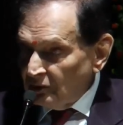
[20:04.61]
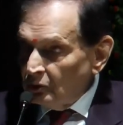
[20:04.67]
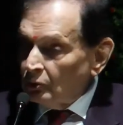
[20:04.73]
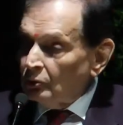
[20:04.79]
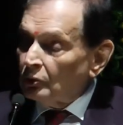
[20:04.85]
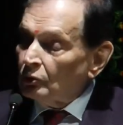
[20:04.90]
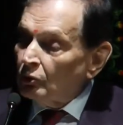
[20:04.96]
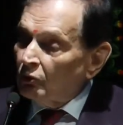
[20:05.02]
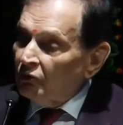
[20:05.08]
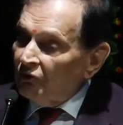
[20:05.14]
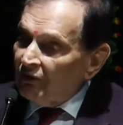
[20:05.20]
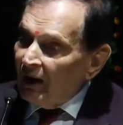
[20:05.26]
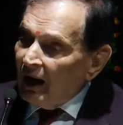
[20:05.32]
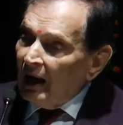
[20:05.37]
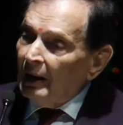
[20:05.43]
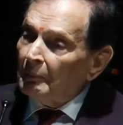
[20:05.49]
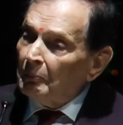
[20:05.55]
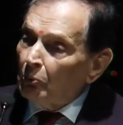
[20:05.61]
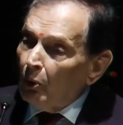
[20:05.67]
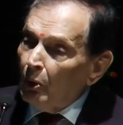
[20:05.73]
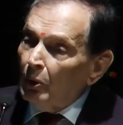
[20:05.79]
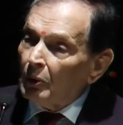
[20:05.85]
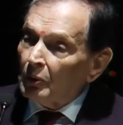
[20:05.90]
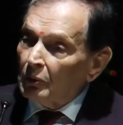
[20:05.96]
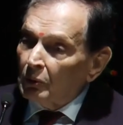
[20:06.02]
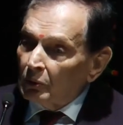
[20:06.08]
You could do far
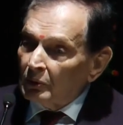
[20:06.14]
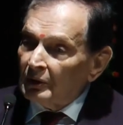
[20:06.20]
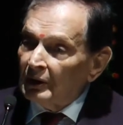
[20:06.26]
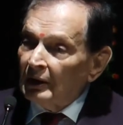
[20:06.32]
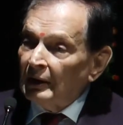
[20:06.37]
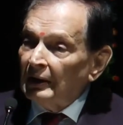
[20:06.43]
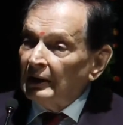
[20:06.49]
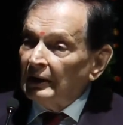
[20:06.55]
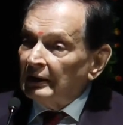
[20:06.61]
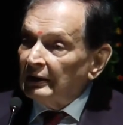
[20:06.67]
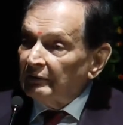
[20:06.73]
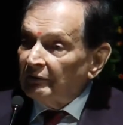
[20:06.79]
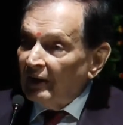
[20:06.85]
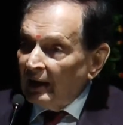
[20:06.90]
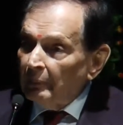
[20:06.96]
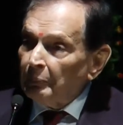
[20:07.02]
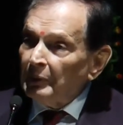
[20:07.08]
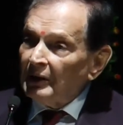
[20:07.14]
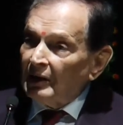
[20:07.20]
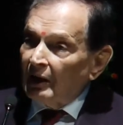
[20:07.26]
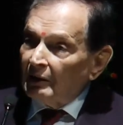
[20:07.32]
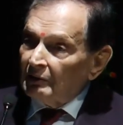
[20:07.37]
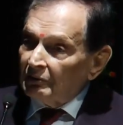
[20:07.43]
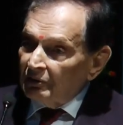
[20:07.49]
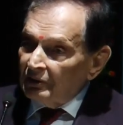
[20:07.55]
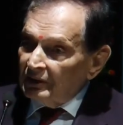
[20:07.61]
more good in developing
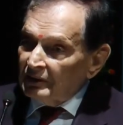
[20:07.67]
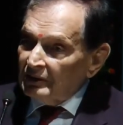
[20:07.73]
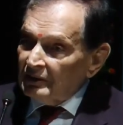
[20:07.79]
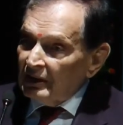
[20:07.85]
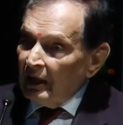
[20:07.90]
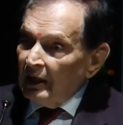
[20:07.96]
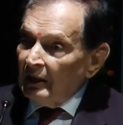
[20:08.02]
countries,